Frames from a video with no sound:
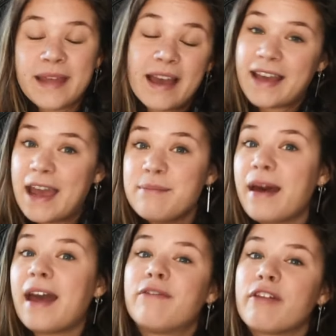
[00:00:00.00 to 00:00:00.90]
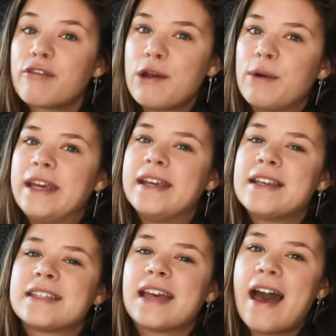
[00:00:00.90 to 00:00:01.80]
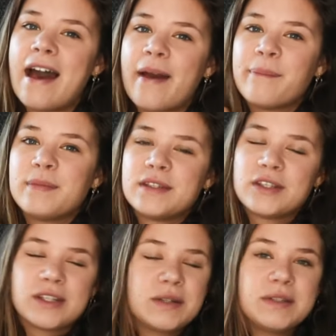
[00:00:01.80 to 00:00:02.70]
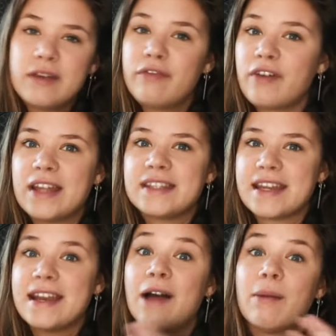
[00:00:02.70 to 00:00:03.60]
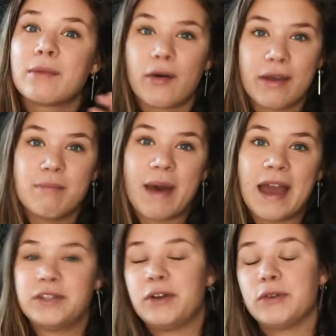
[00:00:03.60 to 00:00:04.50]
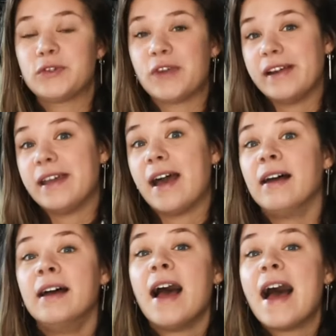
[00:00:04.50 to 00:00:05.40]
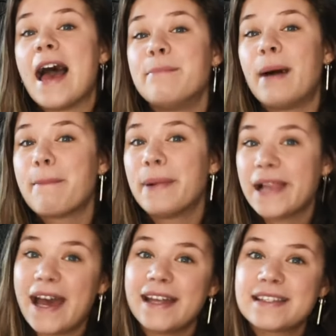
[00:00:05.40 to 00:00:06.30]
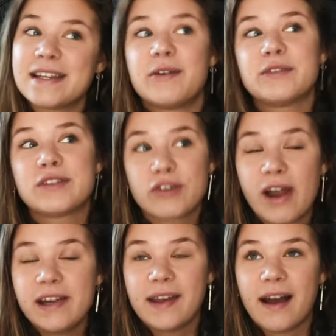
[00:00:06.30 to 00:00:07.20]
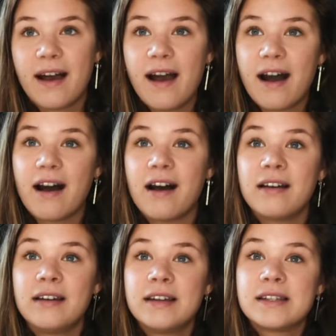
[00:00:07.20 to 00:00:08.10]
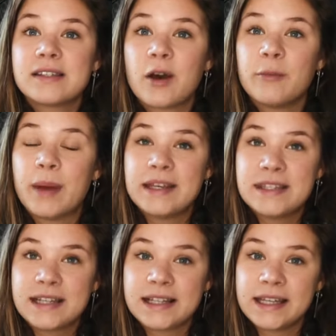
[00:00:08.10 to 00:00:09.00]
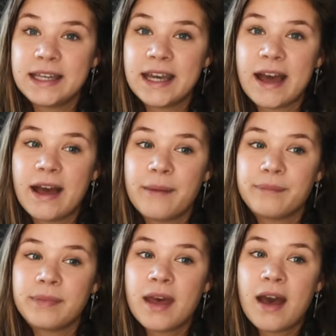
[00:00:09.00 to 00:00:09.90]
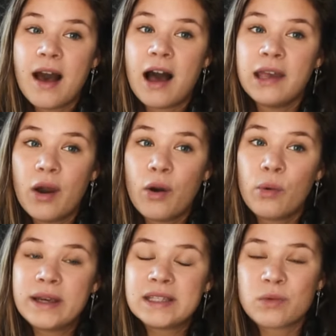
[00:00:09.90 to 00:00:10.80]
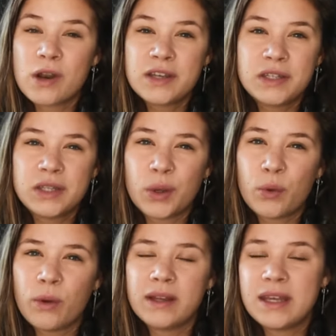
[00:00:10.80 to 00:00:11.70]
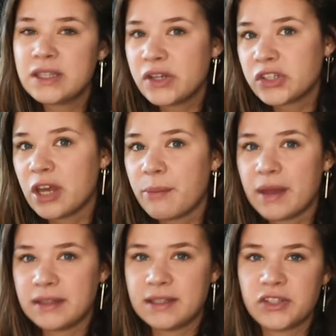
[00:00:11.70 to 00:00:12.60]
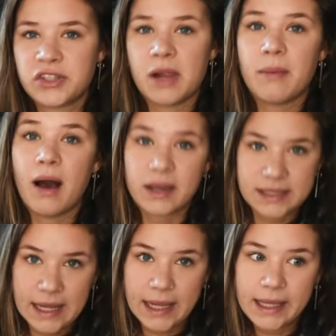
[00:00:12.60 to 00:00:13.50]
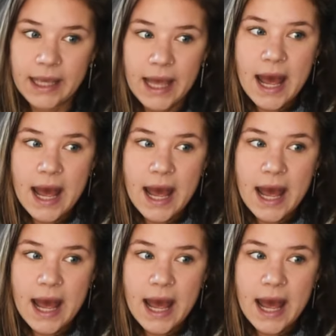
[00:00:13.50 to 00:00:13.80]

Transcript: I came back for 3 weeks just to see friends, and now I'm going back to Australia. And my plans in Australia are, so basically I always wanted to do an internship in digital marketing,